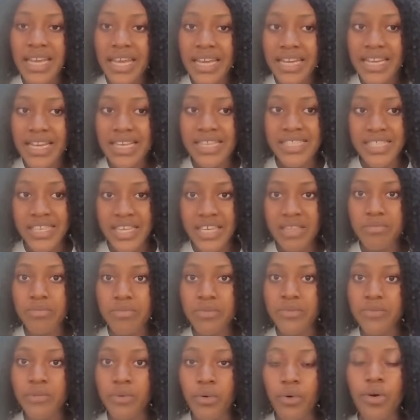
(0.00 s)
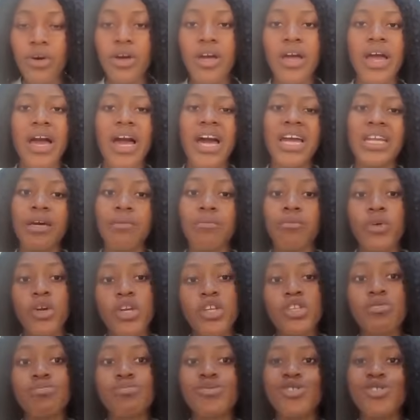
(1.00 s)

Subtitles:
like I said before, and I'm going to